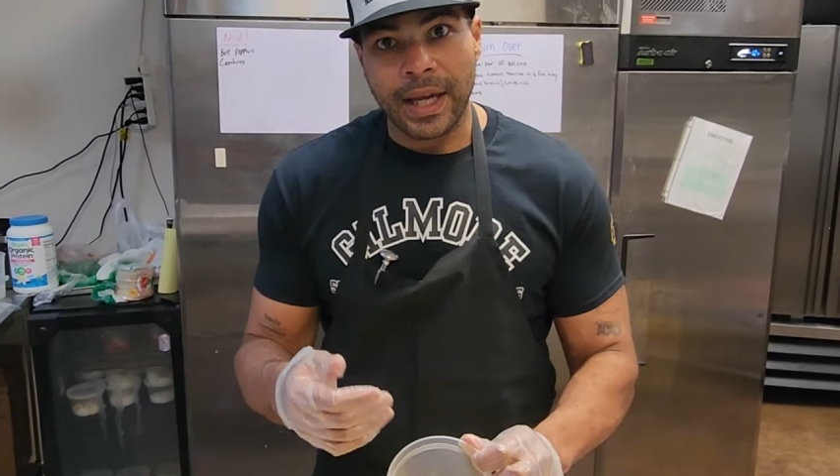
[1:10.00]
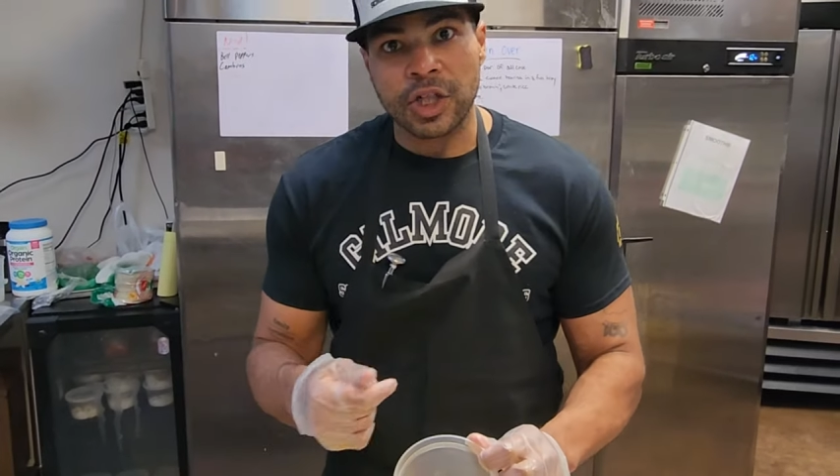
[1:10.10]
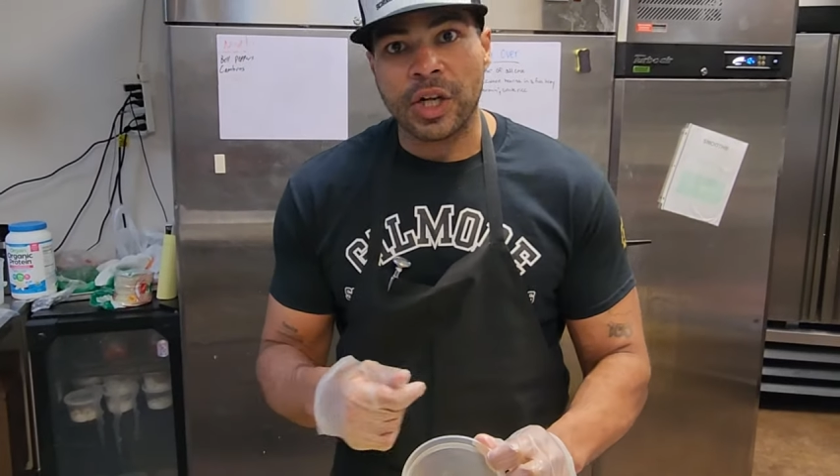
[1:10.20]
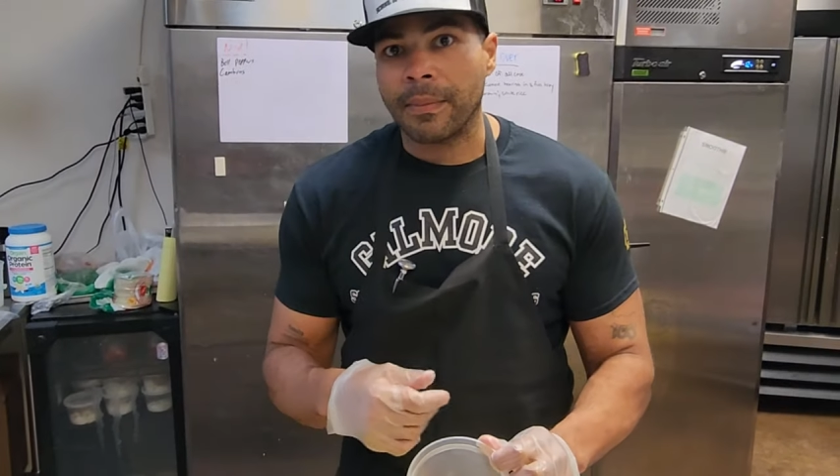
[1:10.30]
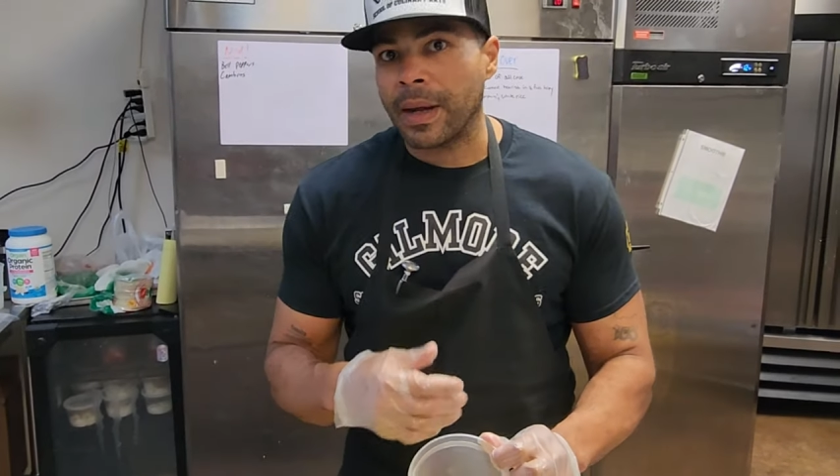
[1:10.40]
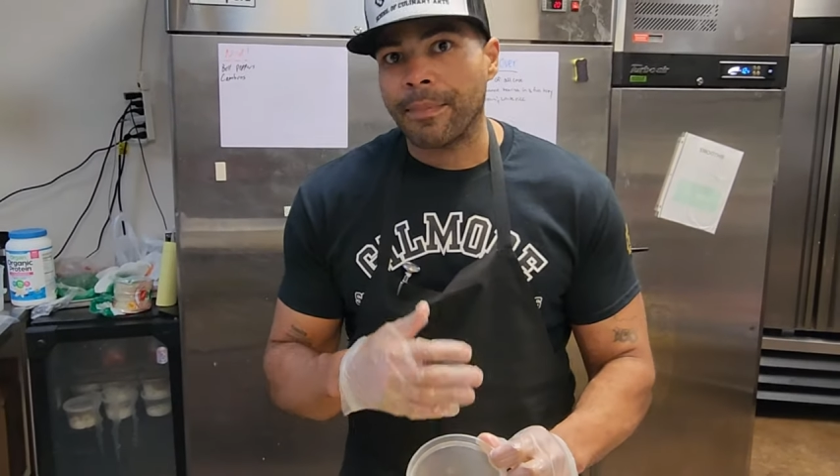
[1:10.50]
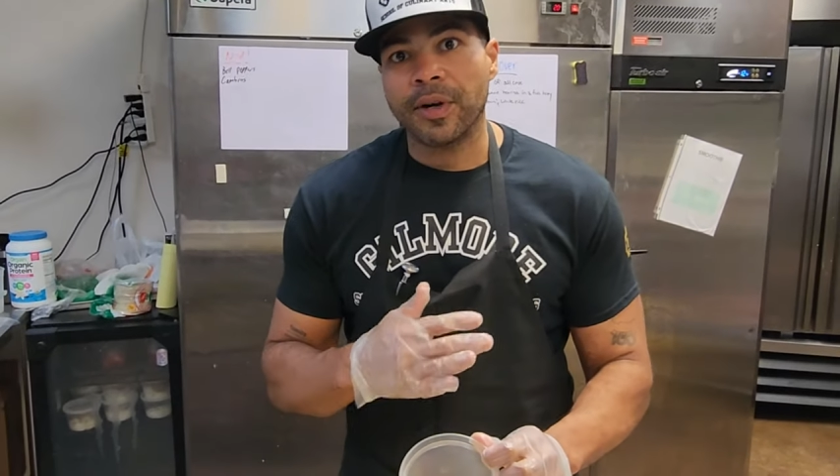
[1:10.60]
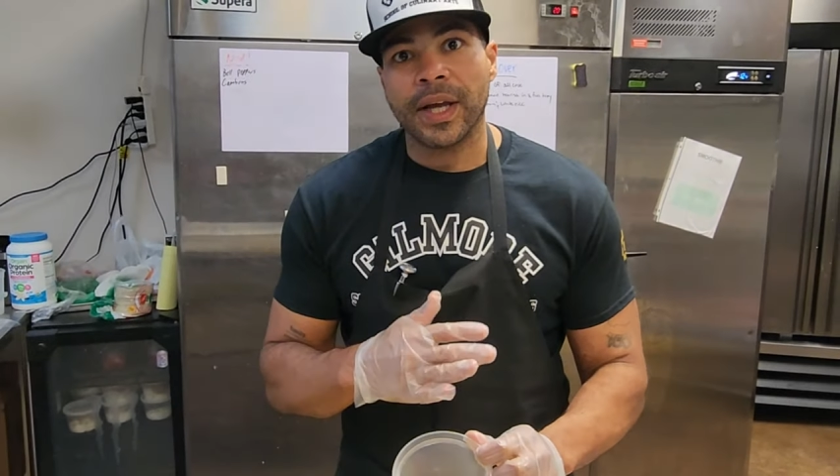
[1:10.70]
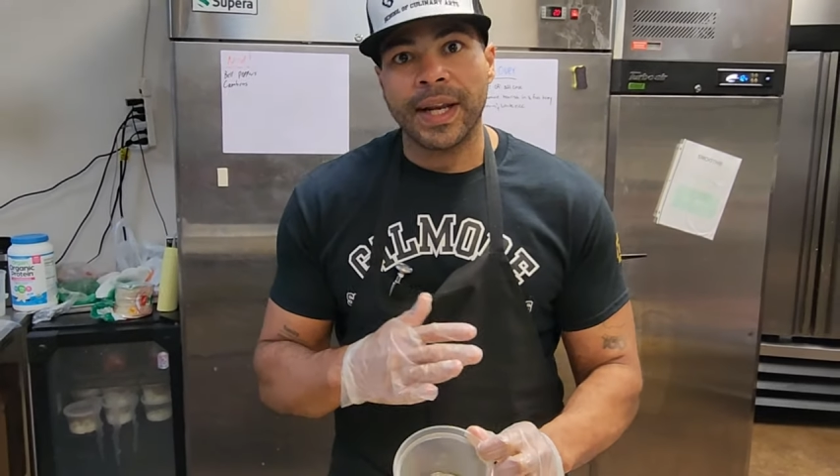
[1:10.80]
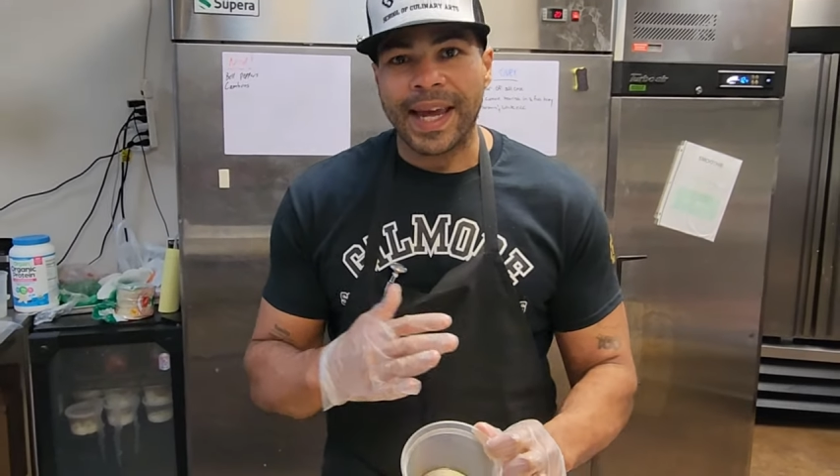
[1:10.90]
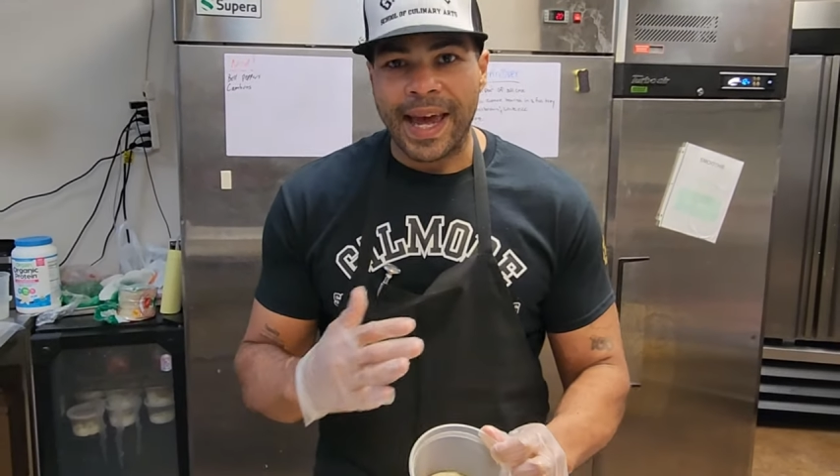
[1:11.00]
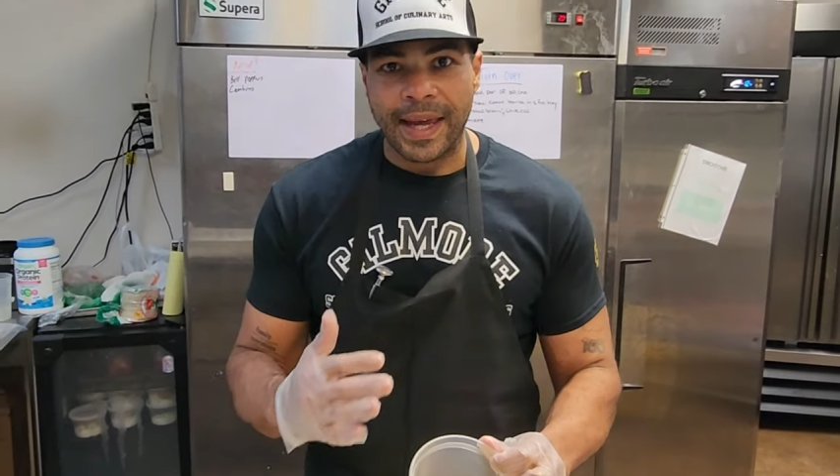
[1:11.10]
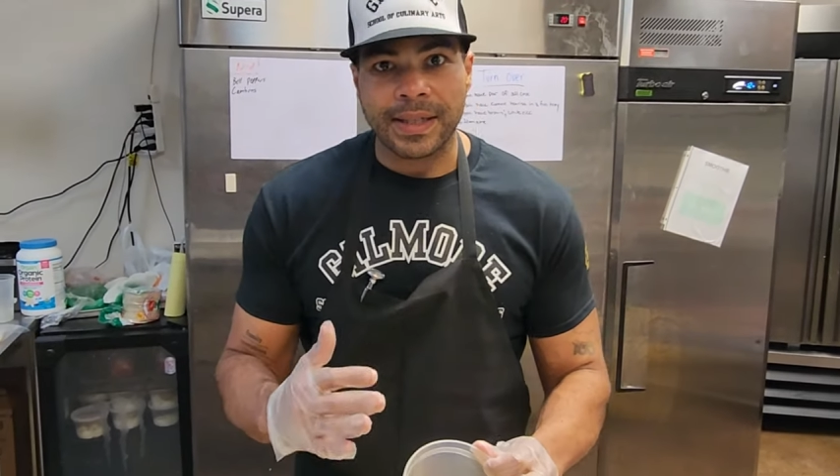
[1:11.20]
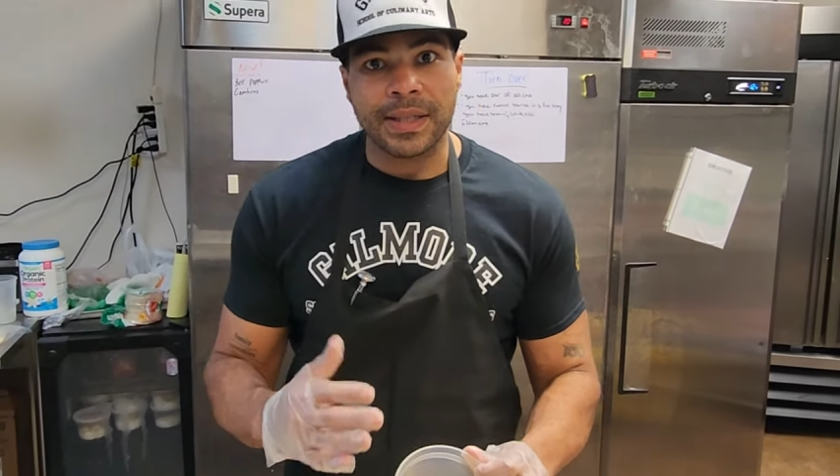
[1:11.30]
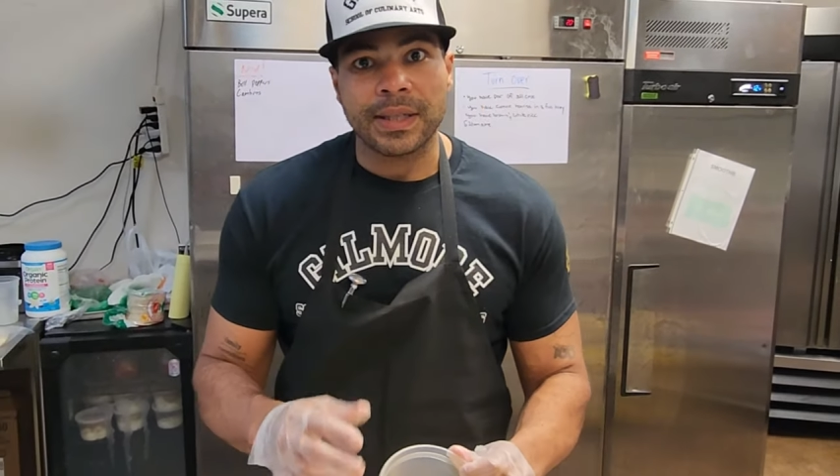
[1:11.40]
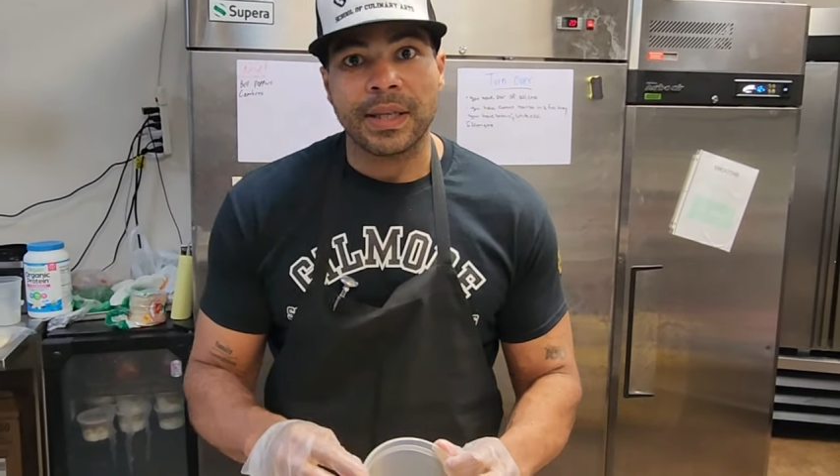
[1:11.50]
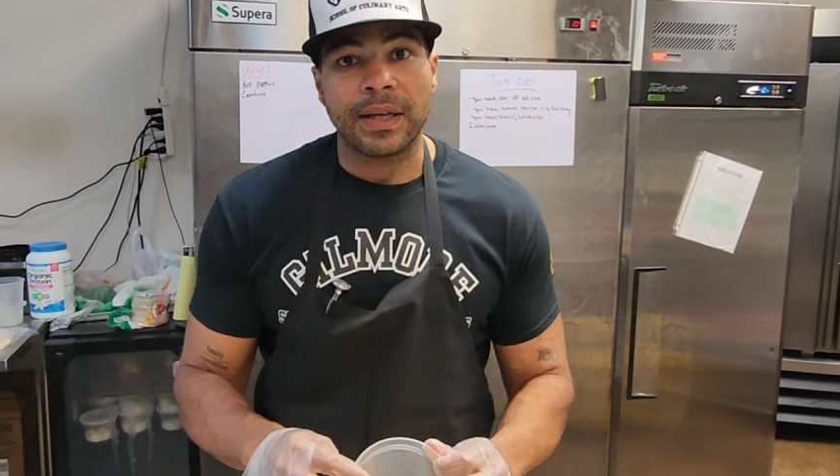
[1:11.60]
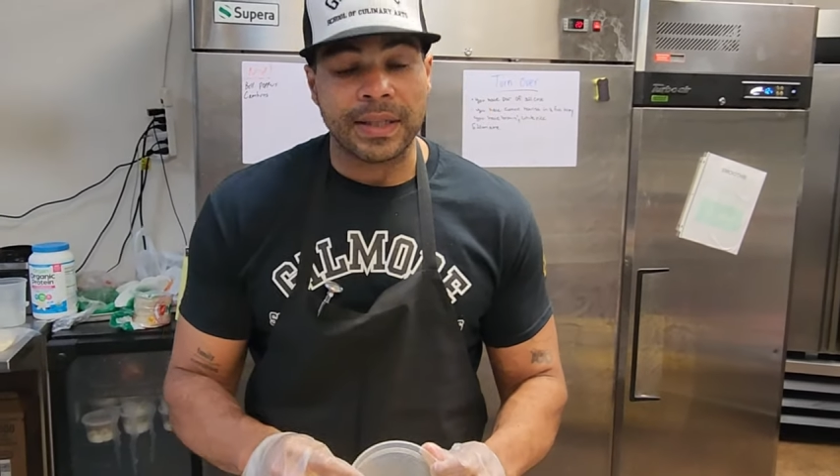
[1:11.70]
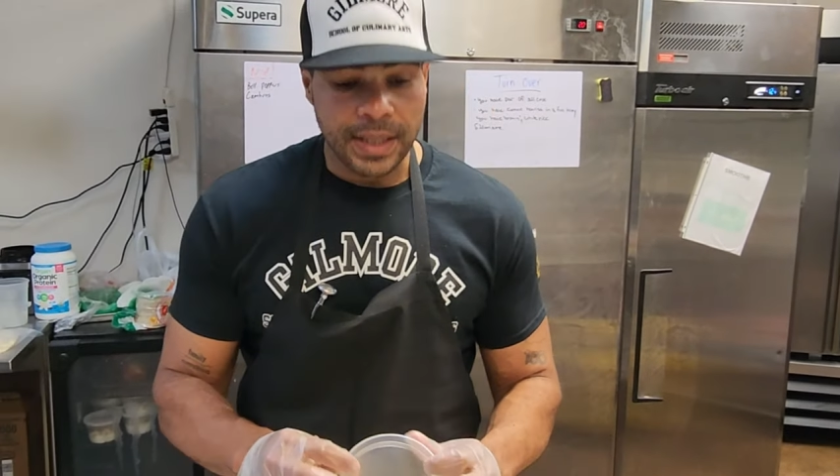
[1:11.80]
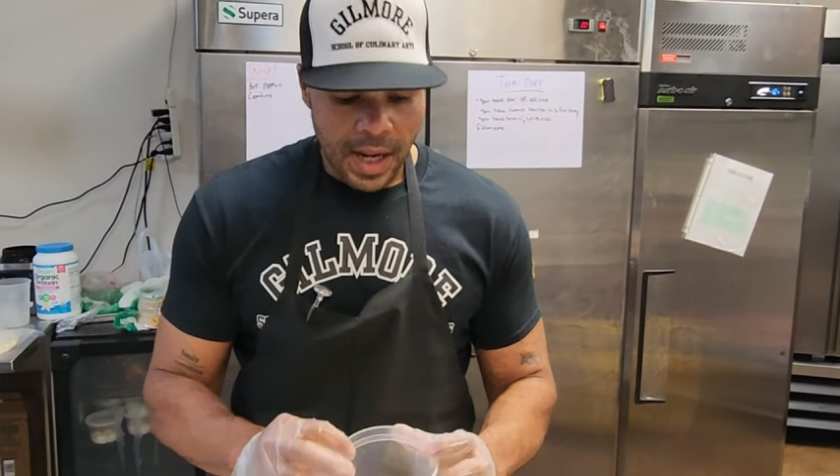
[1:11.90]
agent. I'm not putting any eggs into
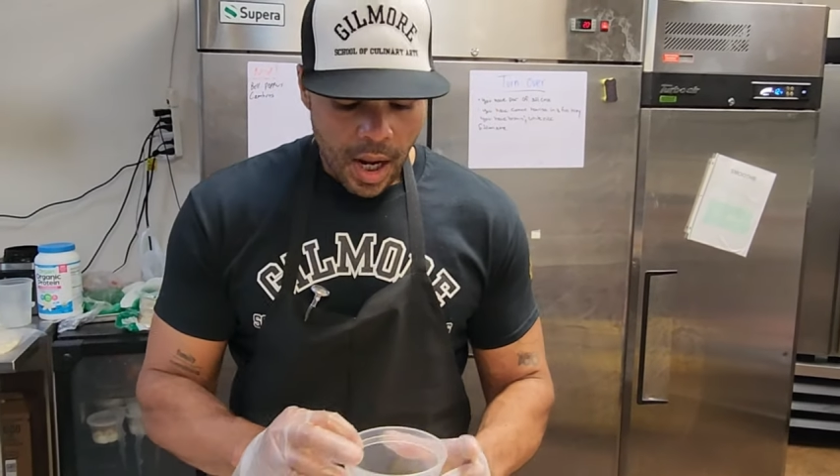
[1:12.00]
this.